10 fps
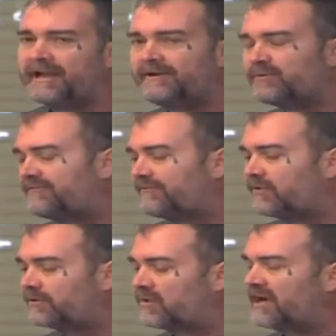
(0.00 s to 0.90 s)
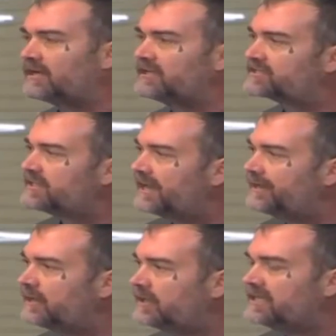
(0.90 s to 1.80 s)
And Henry Ford rightly
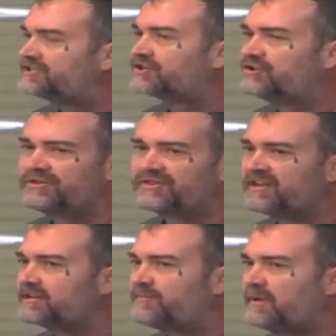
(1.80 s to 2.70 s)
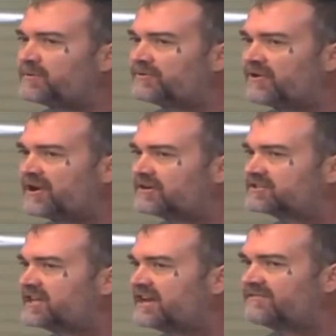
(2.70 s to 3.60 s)
said, it's a good thing that people don't
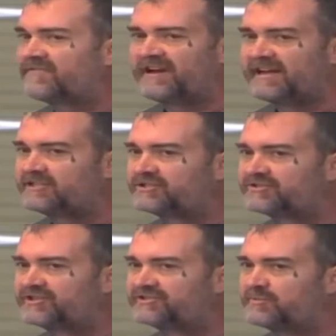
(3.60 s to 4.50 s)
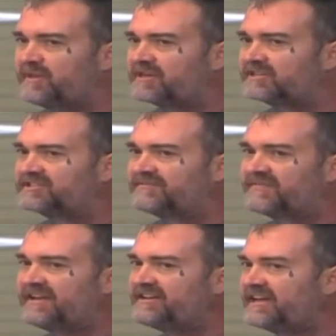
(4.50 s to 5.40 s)
understand the financial system, because
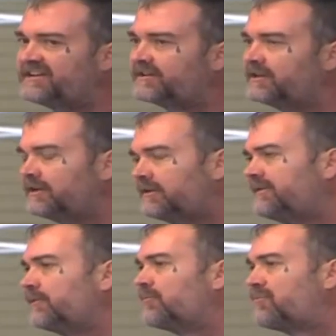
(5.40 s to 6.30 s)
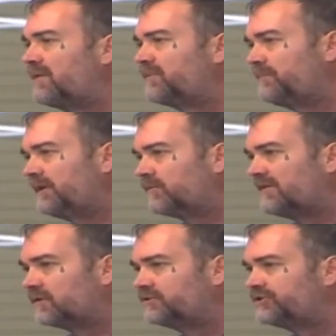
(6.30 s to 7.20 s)
if they did, there will probably be a
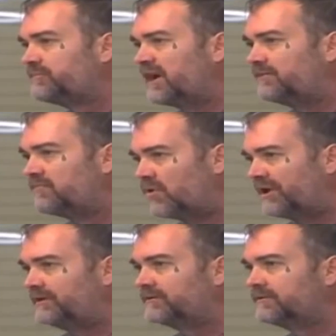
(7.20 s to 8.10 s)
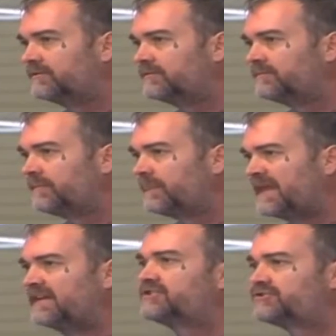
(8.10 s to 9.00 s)
revolution by the morning.
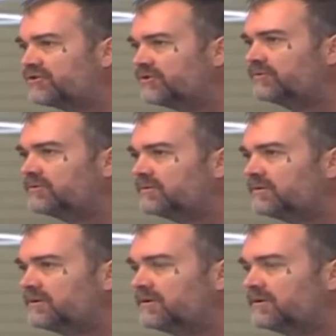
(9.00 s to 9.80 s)
And it's true.